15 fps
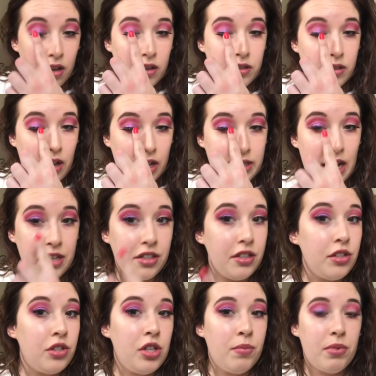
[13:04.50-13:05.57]
So that's actually
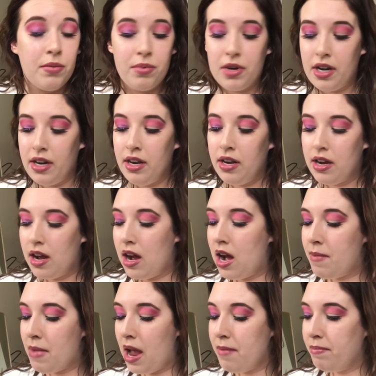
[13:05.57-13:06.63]
super pretty.
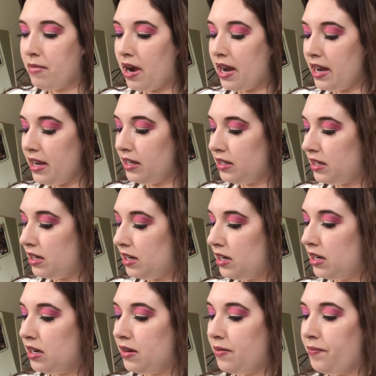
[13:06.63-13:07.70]
I might
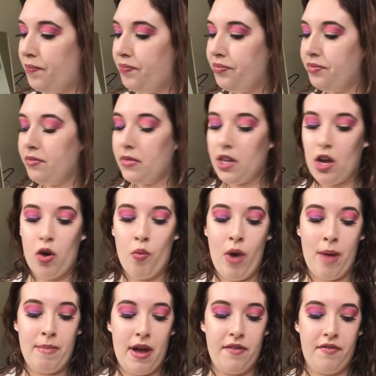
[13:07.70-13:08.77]

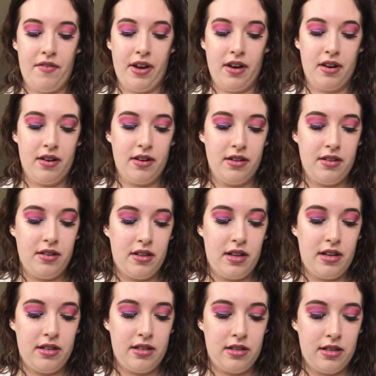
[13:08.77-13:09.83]
wet my finger and do
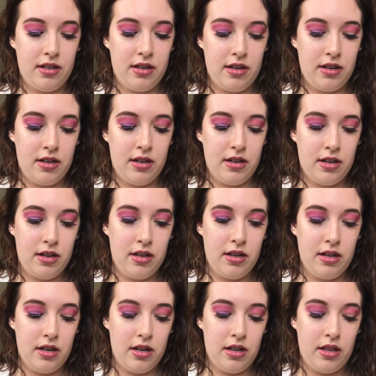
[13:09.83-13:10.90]
this.
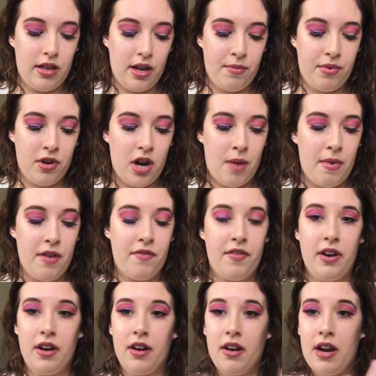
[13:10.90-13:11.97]
Like put it on my
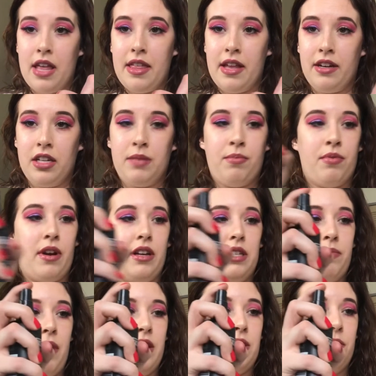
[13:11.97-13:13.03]
finger and then just
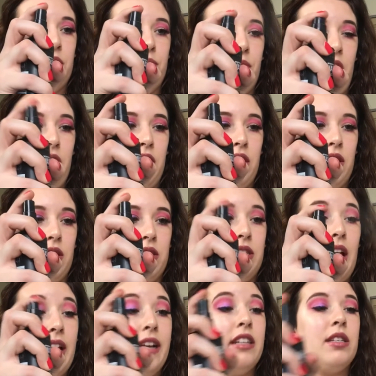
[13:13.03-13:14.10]
spray some
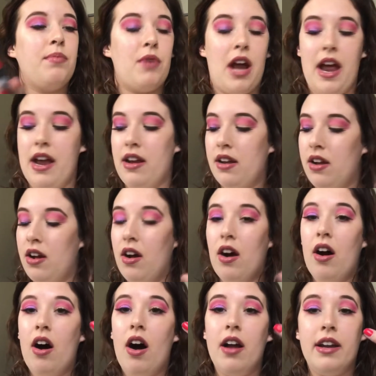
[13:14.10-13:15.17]
setting spray
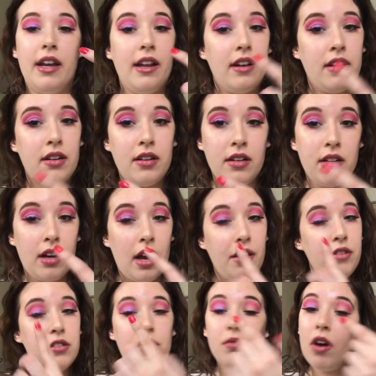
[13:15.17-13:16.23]
on it. I
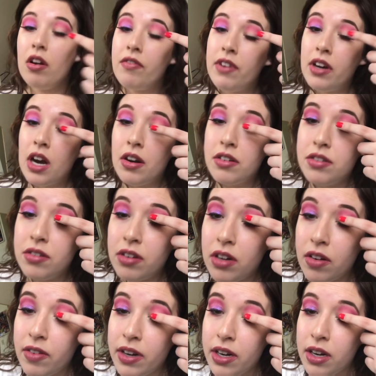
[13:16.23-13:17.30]
used the wrong finger. I'll shoot it
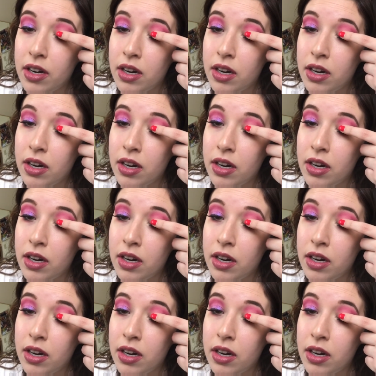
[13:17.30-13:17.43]
over here.